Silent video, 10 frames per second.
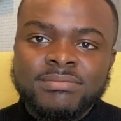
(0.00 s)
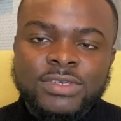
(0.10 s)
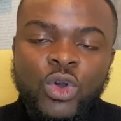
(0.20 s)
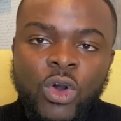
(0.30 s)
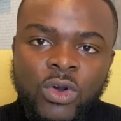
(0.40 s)

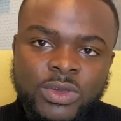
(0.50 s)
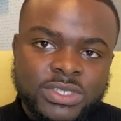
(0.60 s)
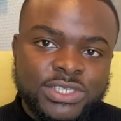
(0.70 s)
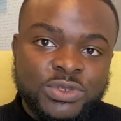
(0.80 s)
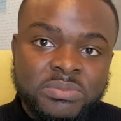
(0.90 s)
call, it was
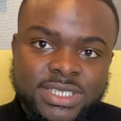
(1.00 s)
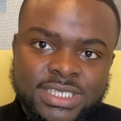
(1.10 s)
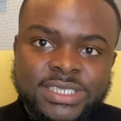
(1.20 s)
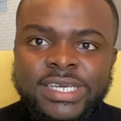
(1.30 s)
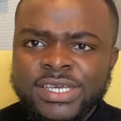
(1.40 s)
a Zoom
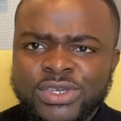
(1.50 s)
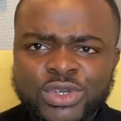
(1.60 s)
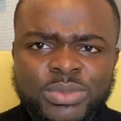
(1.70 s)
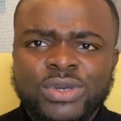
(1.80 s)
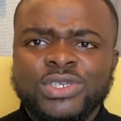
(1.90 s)
meeting, you know,
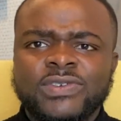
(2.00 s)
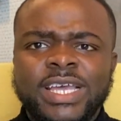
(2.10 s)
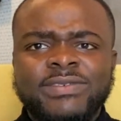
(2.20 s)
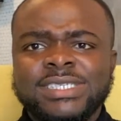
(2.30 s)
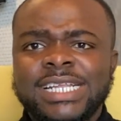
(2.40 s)
because of
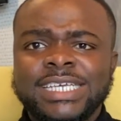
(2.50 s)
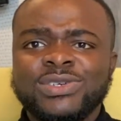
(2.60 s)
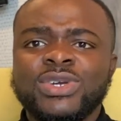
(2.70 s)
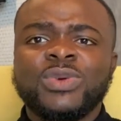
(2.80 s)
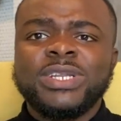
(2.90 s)
everything that is
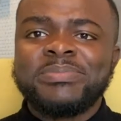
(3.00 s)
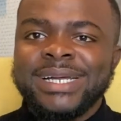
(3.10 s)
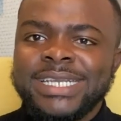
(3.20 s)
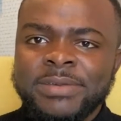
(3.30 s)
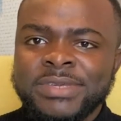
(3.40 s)
going on with the
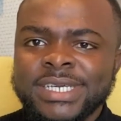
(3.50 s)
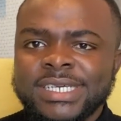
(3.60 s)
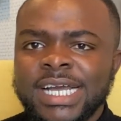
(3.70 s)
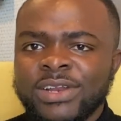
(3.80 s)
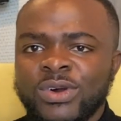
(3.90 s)
pandemic
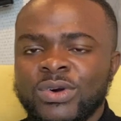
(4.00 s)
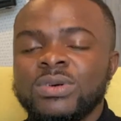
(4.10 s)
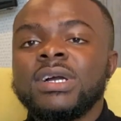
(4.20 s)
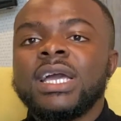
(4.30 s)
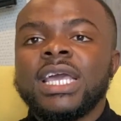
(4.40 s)
and all.
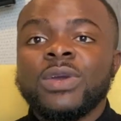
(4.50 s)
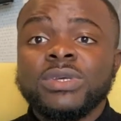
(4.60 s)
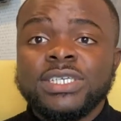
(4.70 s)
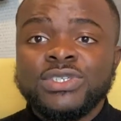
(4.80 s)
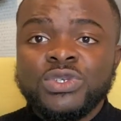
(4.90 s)
It was
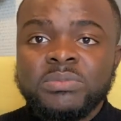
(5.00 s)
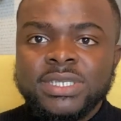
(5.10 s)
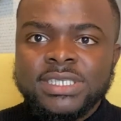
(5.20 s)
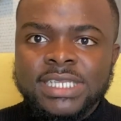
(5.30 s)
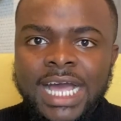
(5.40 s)
a Zoom
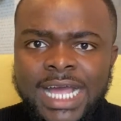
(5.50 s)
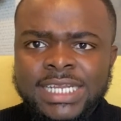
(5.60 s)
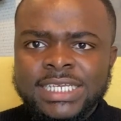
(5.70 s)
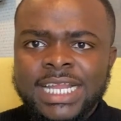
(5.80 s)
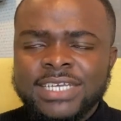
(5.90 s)
meeting.
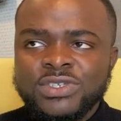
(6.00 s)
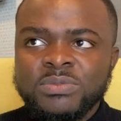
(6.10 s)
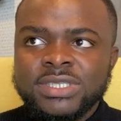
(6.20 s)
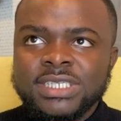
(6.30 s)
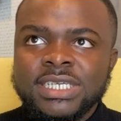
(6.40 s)
And in that Zoom
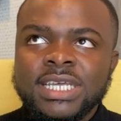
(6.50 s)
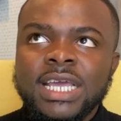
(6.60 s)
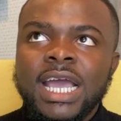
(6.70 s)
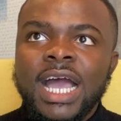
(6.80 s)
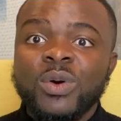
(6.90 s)
meeting,
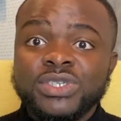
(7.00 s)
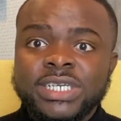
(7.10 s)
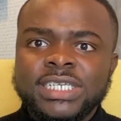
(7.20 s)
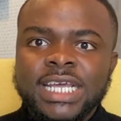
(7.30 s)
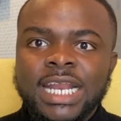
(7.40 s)
I was
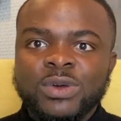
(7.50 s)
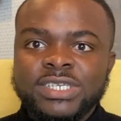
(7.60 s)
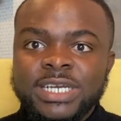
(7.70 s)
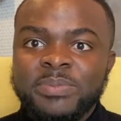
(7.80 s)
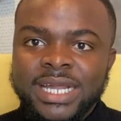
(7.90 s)
already there and I was
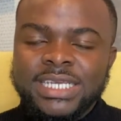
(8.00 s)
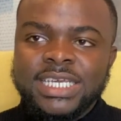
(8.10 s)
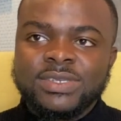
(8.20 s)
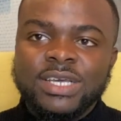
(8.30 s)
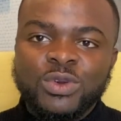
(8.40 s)
already panicking. I
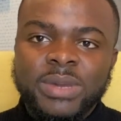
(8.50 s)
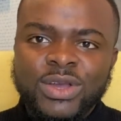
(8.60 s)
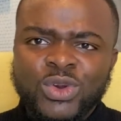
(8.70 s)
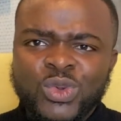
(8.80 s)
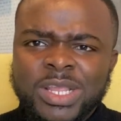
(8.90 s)
was like, oh my
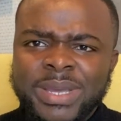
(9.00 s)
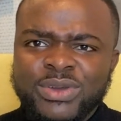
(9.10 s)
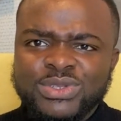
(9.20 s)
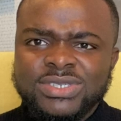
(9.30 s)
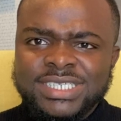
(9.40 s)
God, what am I
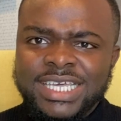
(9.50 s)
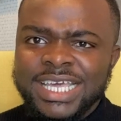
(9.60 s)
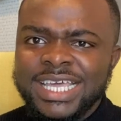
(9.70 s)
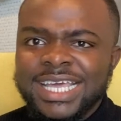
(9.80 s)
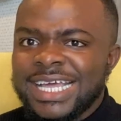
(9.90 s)
going to
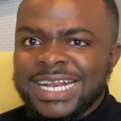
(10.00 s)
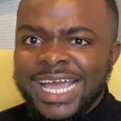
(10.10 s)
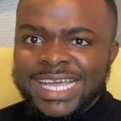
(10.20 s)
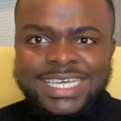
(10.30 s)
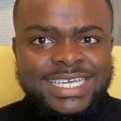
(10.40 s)
say?
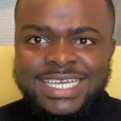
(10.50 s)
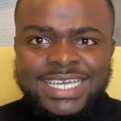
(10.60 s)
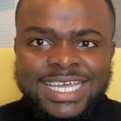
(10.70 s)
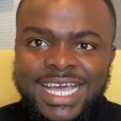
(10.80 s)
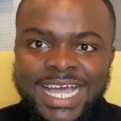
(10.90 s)
Like,
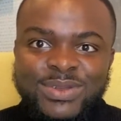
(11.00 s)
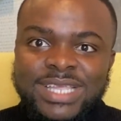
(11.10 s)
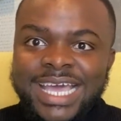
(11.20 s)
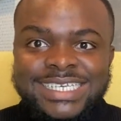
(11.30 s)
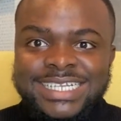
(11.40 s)
I looked
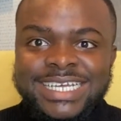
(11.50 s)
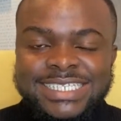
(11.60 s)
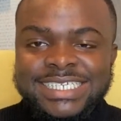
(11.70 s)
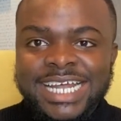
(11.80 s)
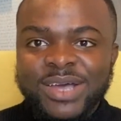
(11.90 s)
at his
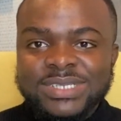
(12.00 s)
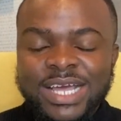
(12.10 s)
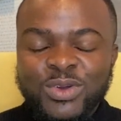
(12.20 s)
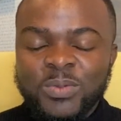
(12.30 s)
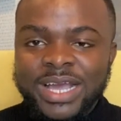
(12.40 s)
LinkedIn and I was like,
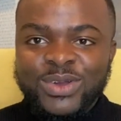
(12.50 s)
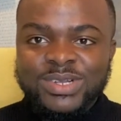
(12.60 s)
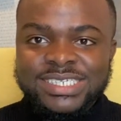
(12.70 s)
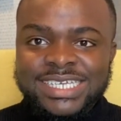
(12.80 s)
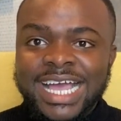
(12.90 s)
oh my God,
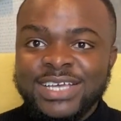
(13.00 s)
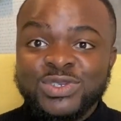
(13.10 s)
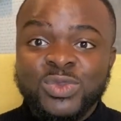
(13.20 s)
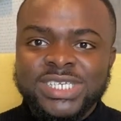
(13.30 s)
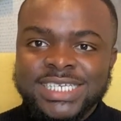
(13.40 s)
this guy has so
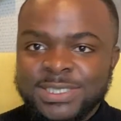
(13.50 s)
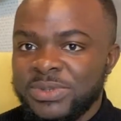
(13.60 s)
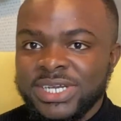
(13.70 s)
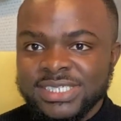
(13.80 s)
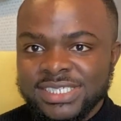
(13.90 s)
much
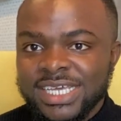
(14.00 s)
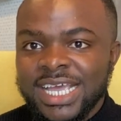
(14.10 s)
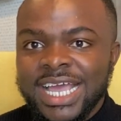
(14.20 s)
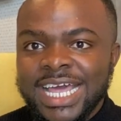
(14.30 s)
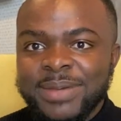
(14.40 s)
experience.
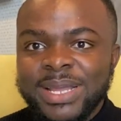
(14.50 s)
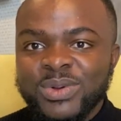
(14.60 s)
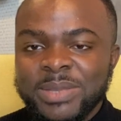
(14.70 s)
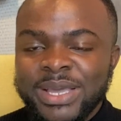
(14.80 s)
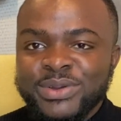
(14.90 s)
And I'm like,
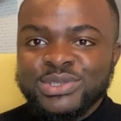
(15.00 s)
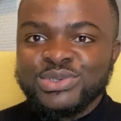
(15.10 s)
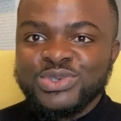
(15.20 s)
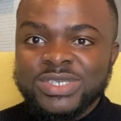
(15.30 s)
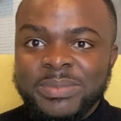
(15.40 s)
what am I going to
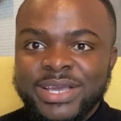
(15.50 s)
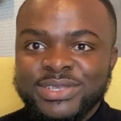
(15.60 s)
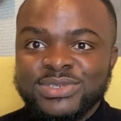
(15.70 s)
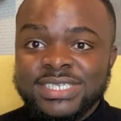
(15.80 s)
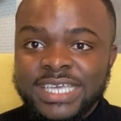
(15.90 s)
do? What am I going
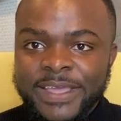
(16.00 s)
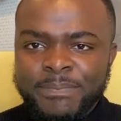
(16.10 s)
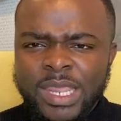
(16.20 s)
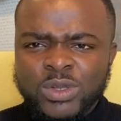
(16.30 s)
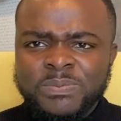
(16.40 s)
to say?
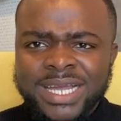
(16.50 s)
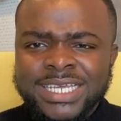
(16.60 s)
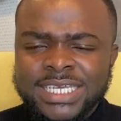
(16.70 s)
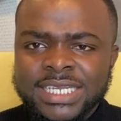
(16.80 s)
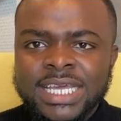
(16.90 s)
I was
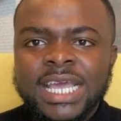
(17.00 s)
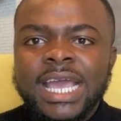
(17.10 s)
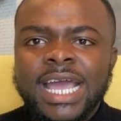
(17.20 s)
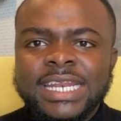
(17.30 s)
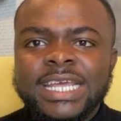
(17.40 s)
panicking.
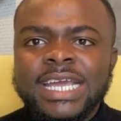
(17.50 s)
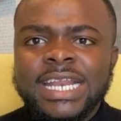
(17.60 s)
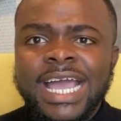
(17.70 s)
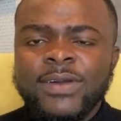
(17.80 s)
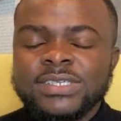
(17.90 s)
And
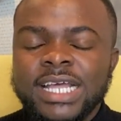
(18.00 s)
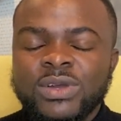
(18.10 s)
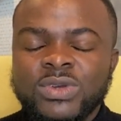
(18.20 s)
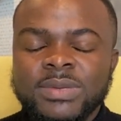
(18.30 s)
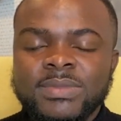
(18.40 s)
then I was like,
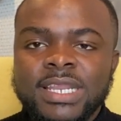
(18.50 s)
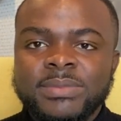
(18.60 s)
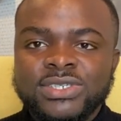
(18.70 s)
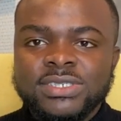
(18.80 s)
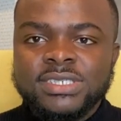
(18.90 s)
okay, let me
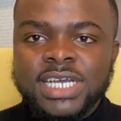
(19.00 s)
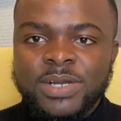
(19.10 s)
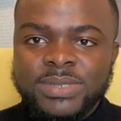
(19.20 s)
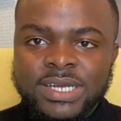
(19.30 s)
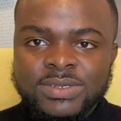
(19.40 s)
just
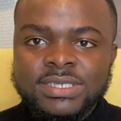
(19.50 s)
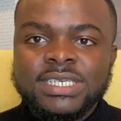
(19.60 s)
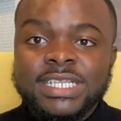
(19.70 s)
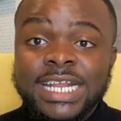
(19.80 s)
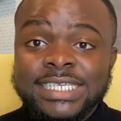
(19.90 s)
calm down.
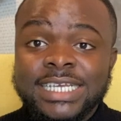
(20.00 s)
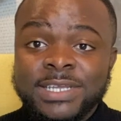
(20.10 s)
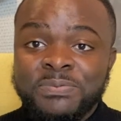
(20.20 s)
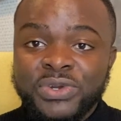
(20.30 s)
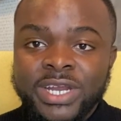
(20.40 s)
Then I said a
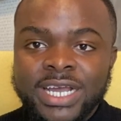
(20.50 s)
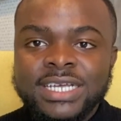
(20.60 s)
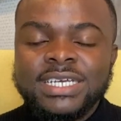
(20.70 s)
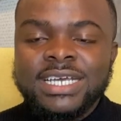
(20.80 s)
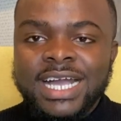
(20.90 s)
prayer
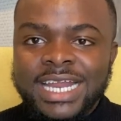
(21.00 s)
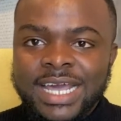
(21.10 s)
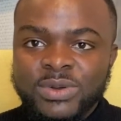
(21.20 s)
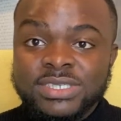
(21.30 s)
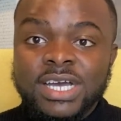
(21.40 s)
and I
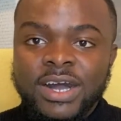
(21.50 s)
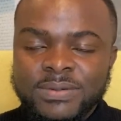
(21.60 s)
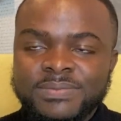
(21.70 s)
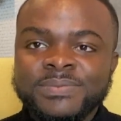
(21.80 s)
was calm.